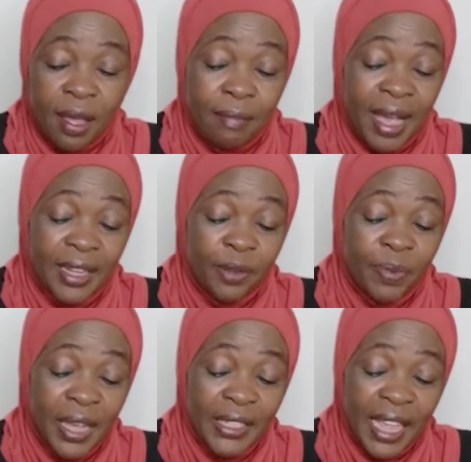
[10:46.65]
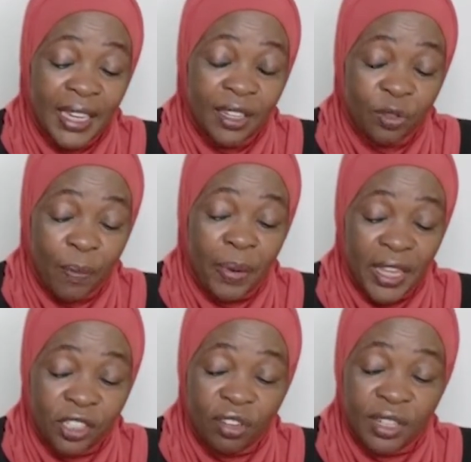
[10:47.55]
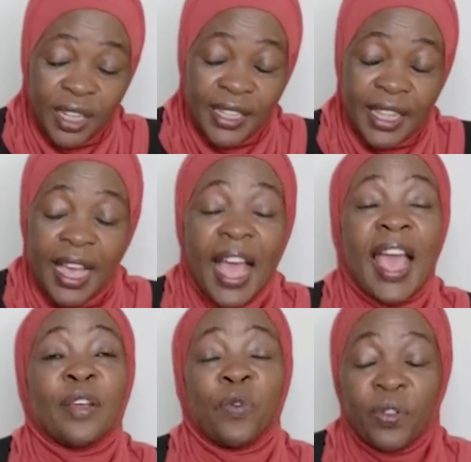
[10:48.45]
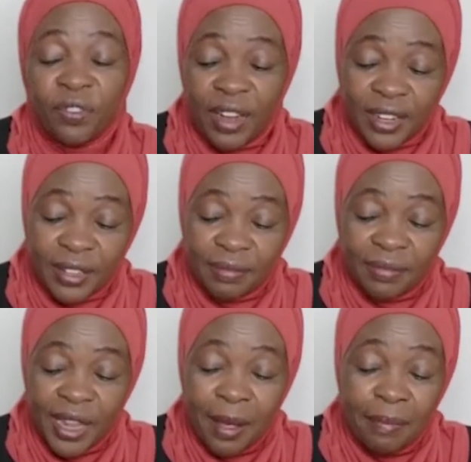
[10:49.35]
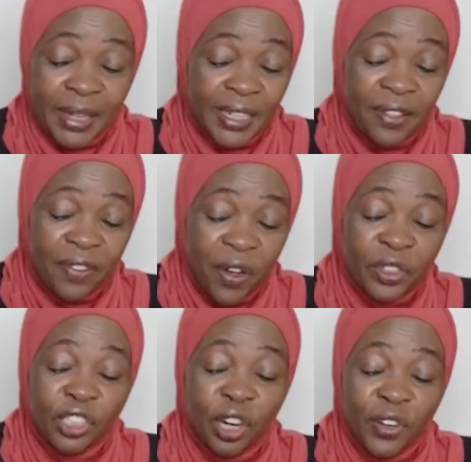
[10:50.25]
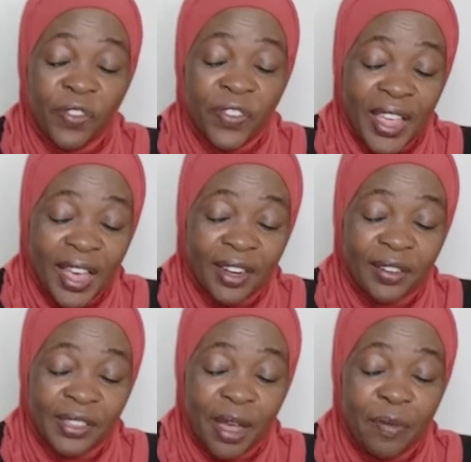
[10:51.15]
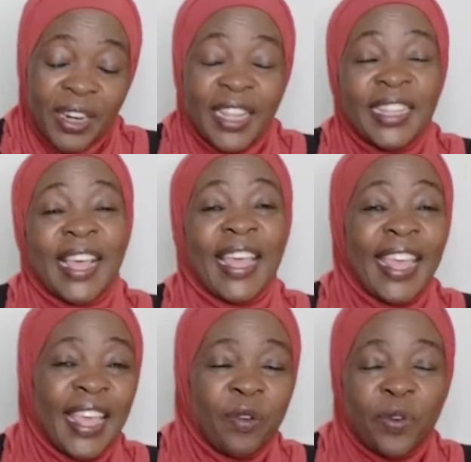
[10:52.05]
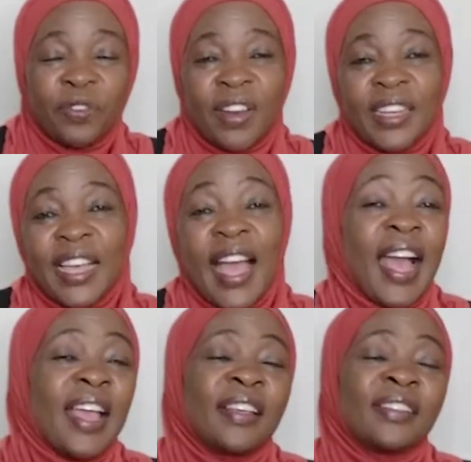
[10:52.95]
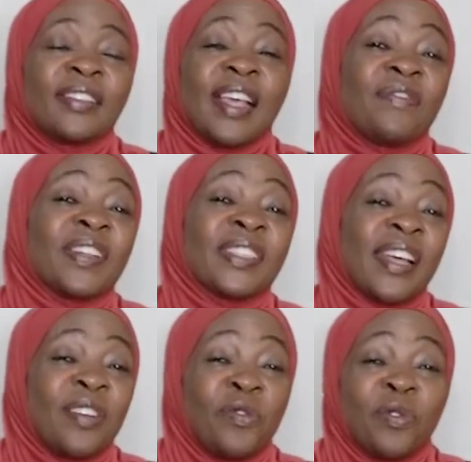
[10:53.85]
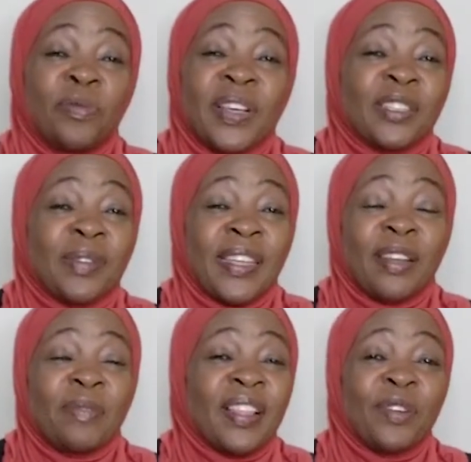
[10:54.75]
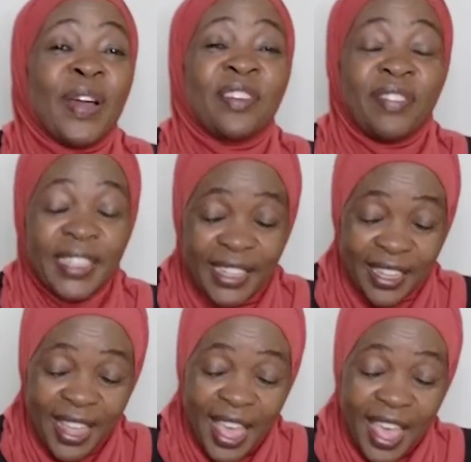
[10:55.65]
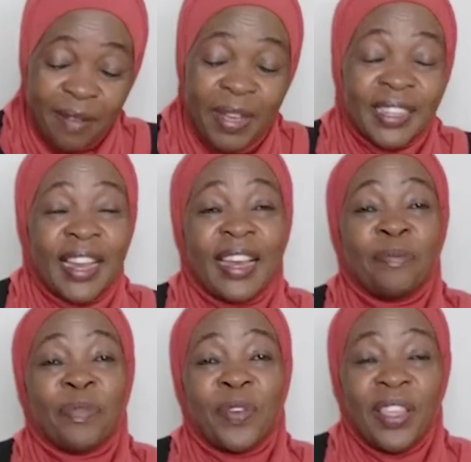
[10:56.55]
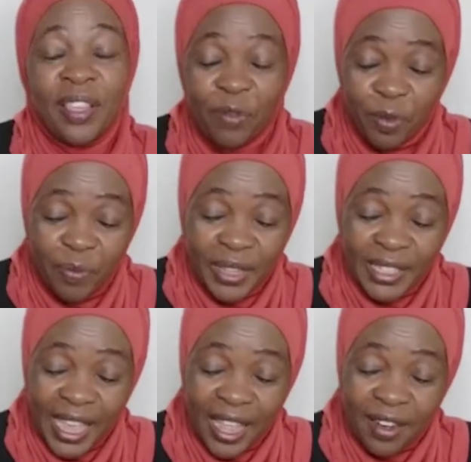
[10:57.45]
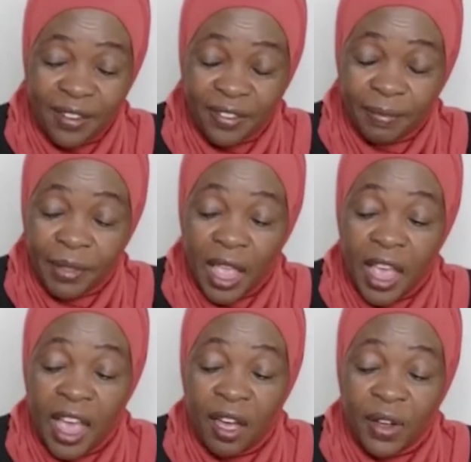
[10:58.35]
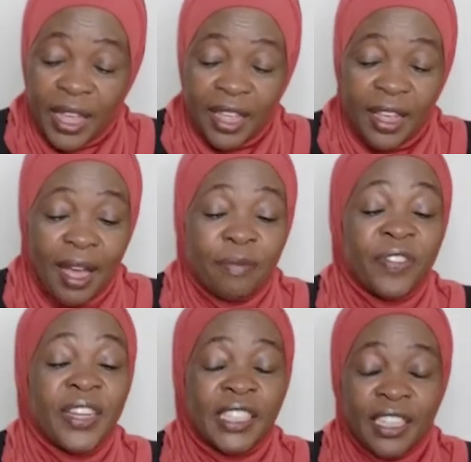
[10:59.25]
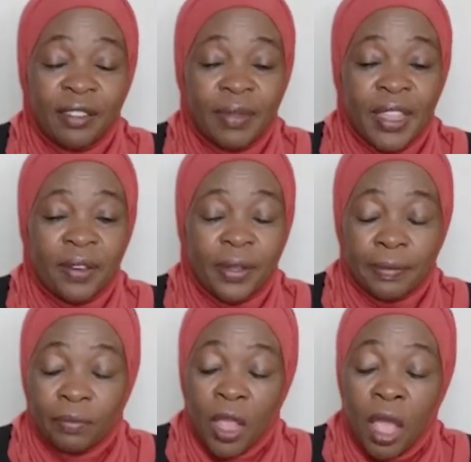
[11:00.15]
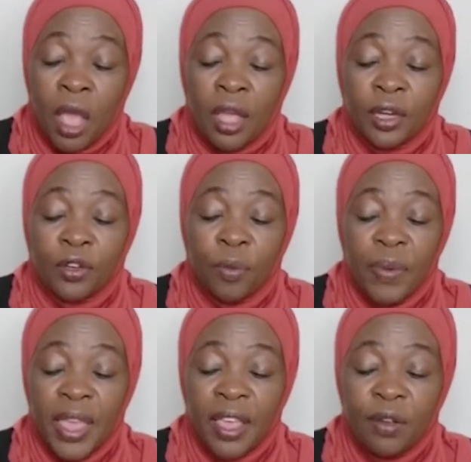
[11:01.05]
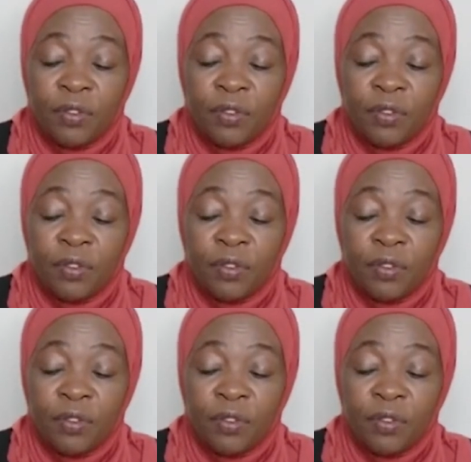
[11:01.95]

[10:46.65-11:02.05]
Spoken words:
might be exciting to a person in the I quadrant, but evoke total fear to someone in the E quadrant. I, the investor, would be excited by the word risk, but an employee would be scared of. Okay, I'm finishing, by the way. To be